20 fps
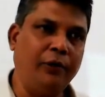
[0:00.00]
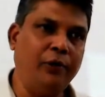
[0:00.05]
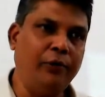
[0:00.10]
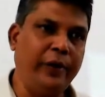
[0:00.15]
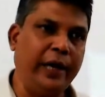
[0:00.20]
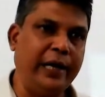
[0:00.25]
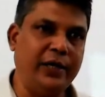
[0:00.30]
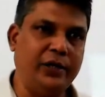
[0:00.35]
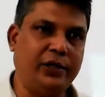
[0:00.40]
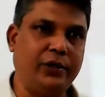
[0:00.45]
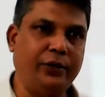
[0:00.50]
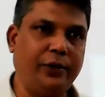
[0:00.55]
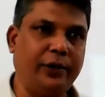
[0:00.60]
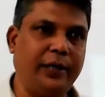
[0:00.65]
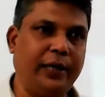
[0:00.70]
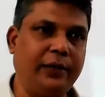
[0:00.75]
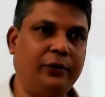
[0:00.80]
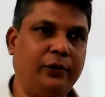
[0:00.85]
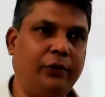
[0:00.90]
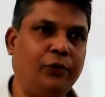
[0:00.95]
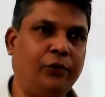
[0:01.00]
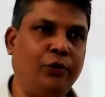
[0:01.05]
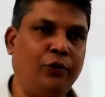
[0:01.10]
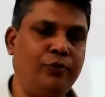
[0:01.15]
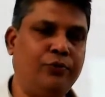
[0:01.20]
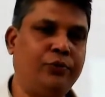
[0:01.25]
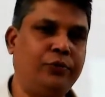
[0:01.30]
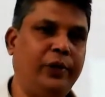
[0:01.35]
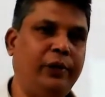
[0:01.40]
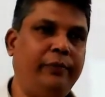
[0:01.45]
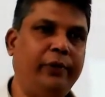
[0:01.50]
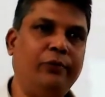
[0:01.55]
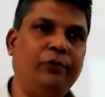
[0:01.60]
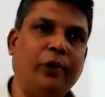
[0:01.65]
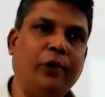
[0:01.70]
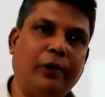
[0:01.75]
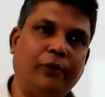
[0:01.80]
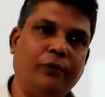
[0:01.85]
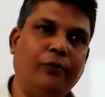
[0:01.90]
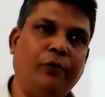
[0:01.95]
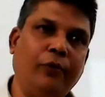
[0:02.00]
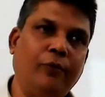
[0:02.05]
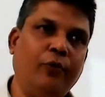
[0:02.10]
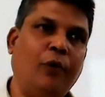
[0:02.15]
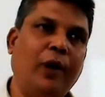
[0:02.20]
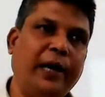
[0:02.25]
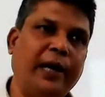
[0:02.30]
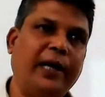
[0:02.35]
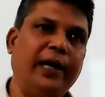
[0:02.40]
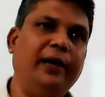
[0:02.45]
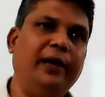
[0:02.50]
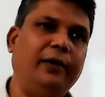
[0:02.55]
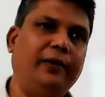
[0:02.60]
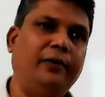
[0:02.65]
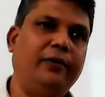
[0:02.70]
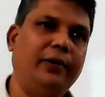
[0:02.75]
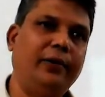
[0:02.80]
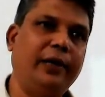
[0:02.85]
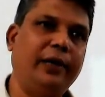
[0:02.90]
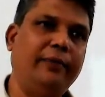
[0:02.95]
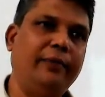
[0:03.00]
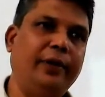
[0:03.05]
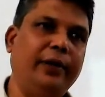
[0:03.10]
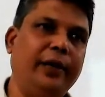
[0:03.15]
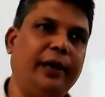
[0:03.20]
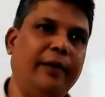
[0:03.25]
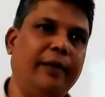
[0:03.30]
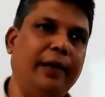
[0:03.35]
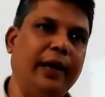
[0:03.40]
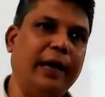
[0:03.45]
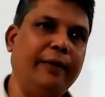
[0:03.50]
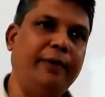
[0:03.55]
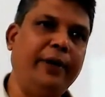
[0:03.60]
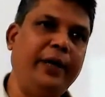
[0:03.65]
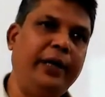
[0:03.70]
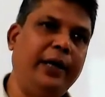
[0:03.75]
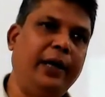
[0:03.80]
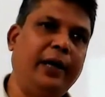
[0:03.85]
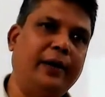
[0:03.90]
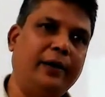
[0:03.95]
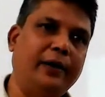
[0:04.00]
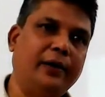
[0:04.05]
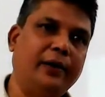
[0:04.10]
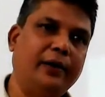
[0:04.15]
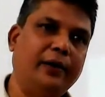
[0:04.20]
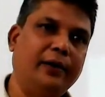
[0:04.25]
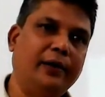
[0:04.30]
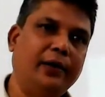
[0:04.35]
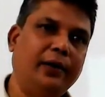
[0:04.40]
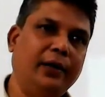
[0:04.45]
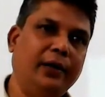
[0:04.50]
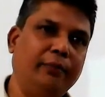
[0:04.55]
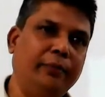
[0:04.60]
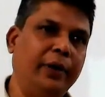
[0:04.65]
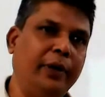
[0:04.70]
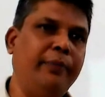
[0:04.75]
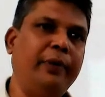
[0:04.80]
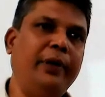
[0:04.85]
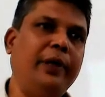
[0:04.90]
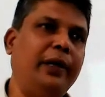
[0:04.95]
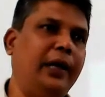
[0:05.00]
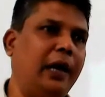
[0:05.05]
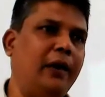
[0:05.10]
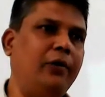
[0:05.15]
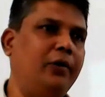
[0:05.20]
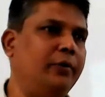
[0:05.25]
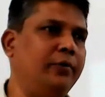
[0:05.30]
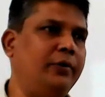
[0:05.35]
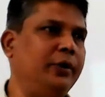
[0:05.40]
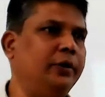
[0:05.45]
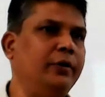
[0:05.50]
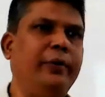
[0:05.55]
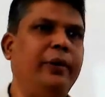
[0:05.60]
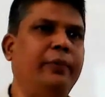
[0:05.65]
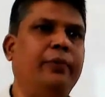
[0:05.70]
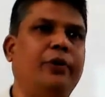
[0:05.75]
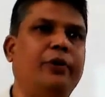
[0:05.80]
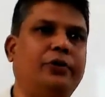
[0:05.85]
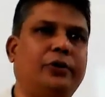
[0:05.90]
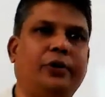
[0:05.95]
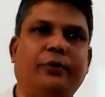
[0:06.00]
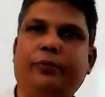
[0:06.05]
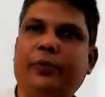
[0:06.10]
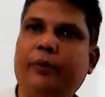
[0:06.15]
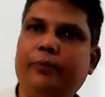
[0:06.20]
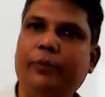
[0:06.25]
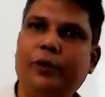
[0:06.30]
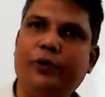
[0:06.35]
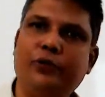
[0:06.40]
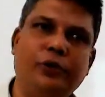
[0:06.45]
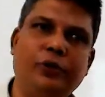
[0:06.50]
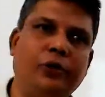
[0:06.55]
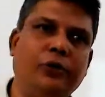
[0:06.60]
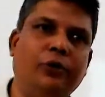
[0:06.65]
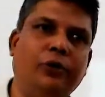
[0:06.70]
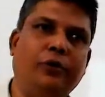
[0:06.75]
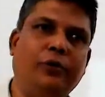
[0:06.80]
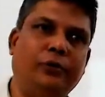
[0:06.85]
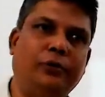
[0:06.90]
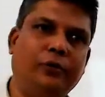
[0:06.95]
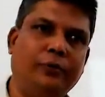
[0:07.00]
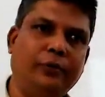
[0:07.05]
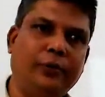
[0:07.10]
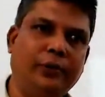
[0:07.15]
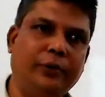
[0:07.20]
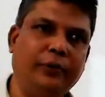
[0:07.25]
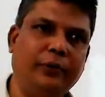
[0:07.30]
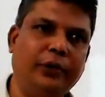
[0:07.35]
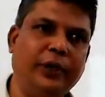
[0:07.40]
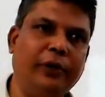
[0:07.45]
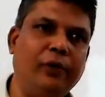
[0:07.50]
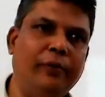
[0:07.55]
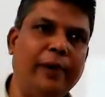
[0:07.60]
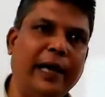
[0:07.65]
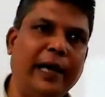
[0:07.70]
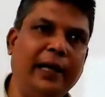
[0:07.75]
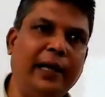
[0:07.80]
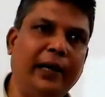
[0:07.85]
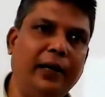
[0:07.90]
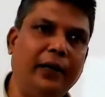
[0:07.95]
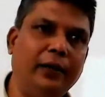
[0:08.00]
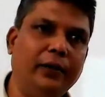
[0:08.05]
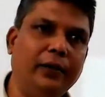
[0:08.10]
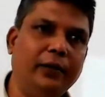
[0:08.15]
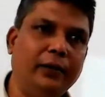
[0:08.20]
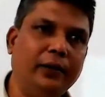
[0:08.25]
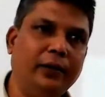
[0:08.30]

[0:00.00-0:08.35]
will we ensure that the groups will be working every year? Maybe out of the members, some members will go, they will migrate.